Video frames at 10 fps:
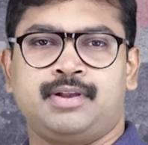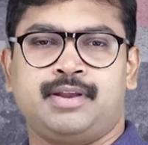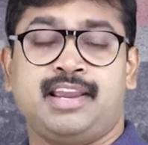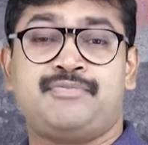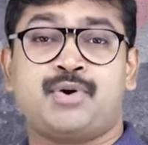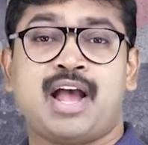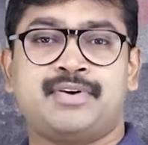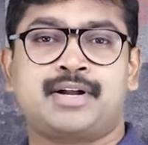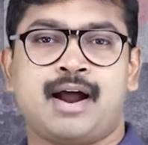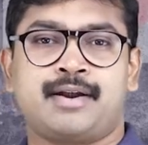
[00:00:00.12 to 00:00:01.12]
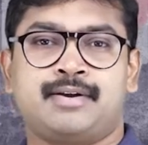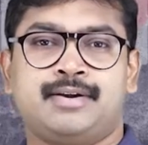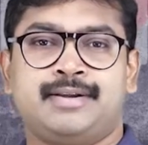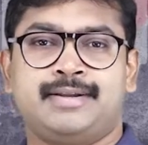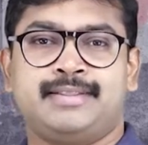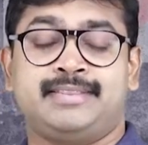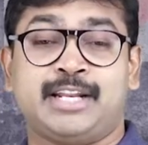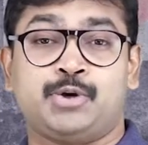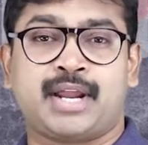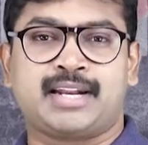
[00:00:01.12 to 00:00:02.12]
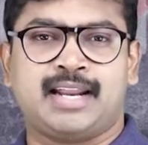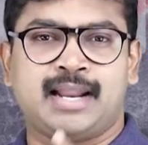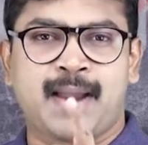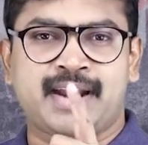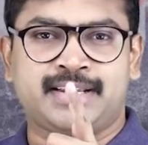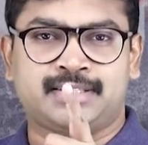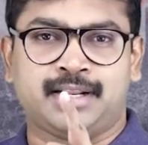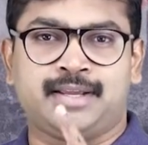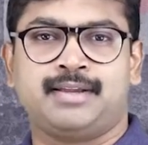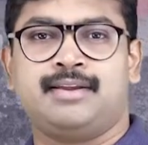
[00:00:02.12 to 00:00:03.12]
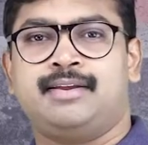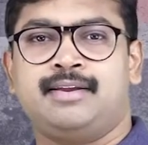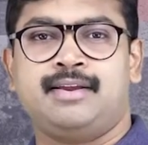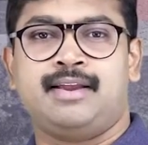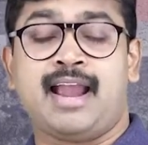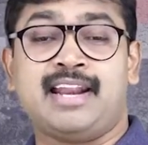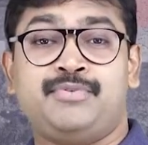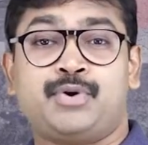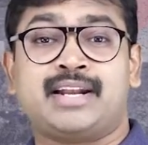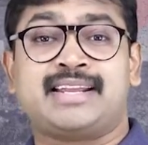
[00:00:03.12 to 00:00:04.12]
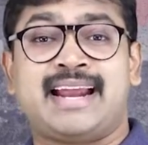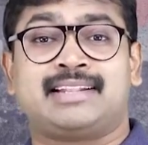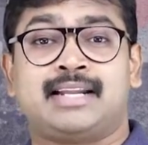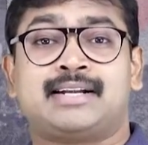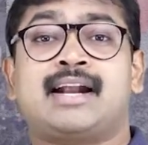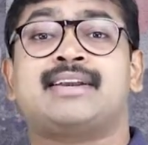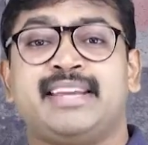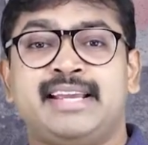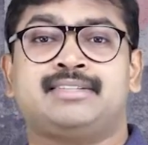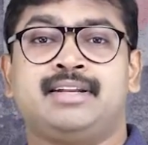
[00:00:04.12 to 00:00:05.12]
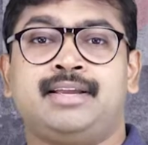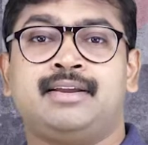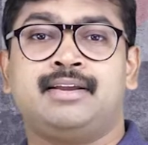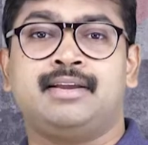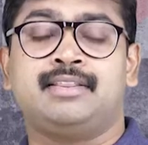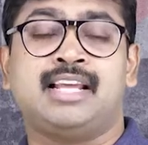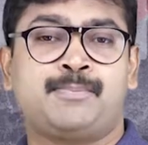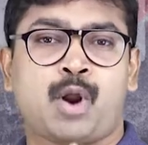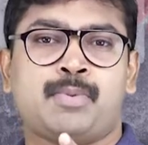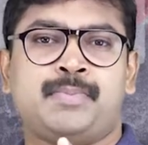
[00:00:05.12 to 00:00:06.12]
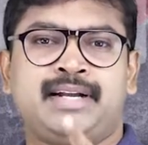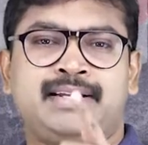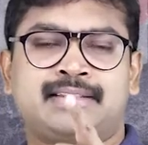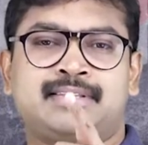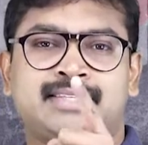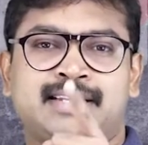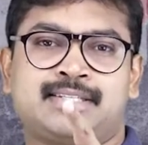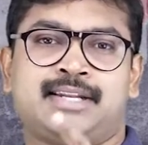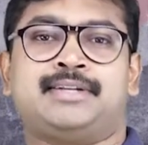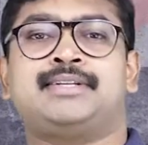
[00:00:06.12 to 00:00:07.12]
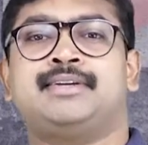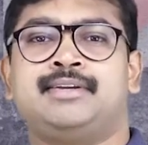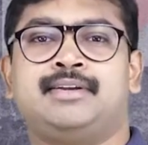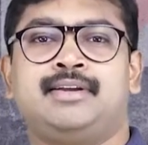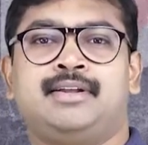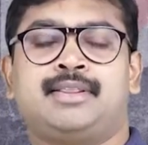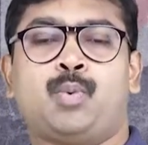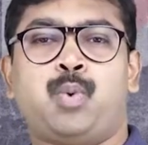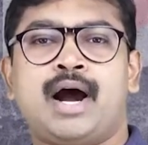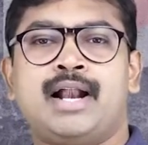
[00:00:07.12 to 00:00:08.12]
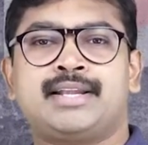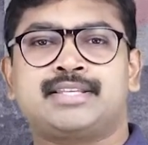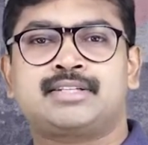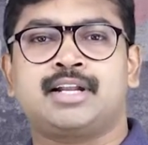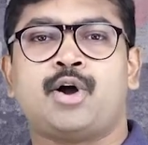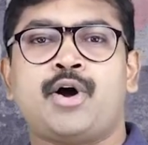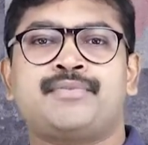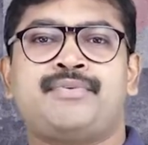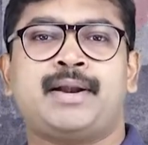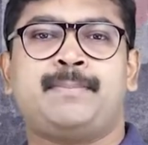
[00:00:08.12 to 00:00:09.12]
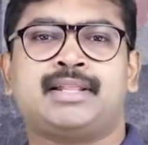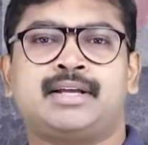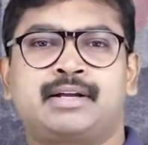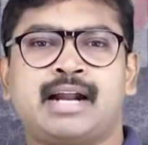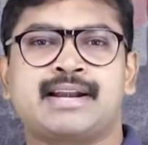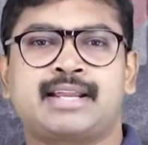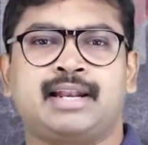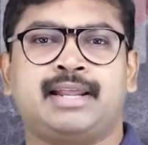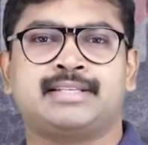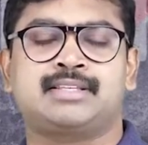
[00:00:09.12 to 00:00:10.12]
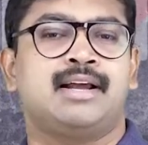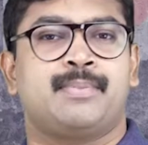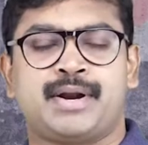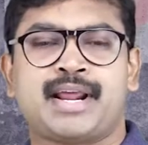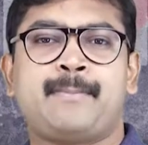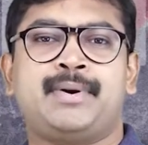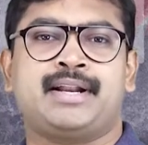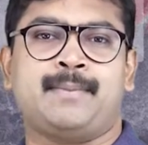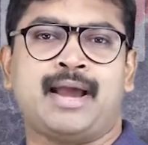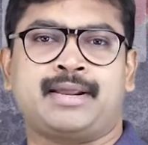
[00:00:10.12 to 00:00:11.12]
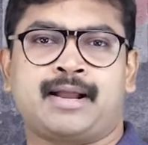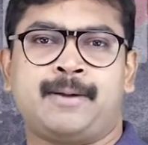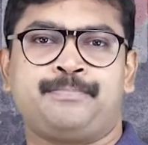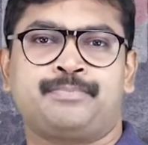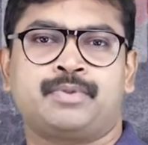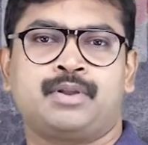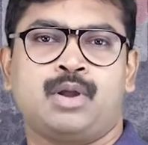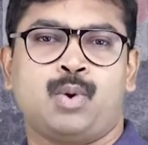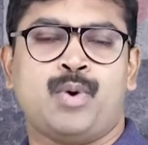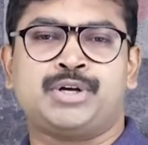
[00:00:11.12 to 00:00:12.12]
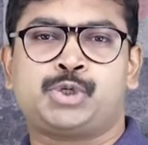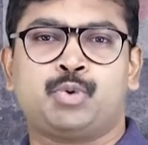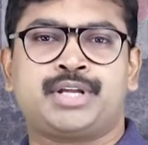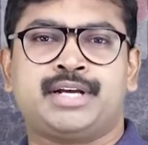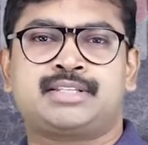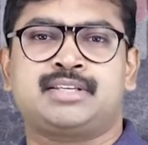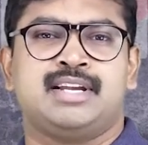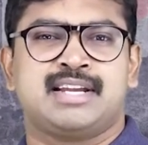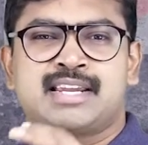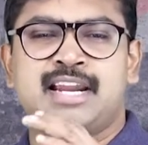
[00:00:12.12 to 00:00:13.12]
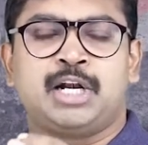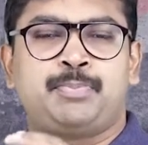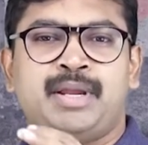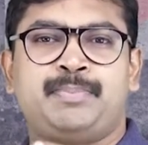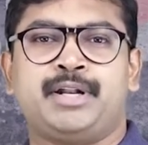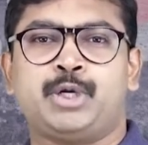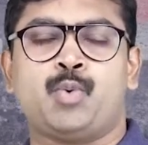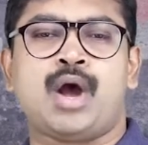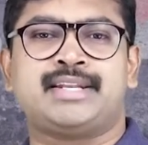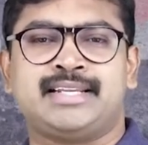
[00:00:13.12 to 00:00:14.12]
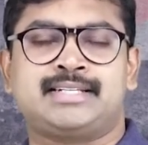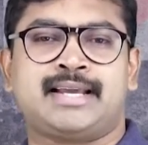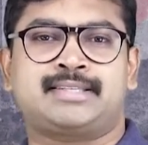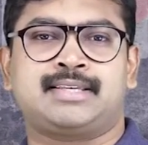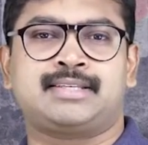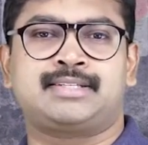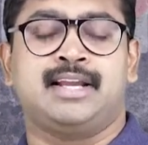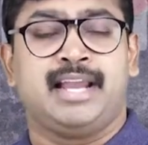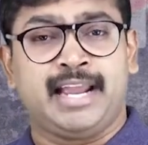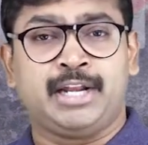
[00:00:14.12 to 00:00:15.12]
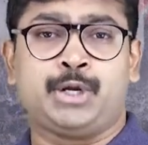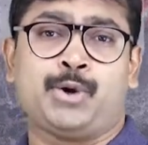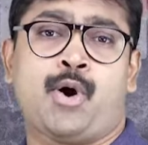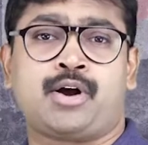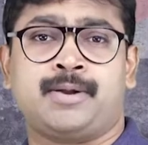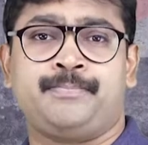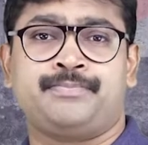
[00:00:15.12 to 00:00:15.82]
If you have a gun, then you can kill a man easily. And if you can get that gun easily, then probably death is instant. The world is still horrified by the gun killings that happened in America, when shooters killed people in Uvalde, in Texas, in New York.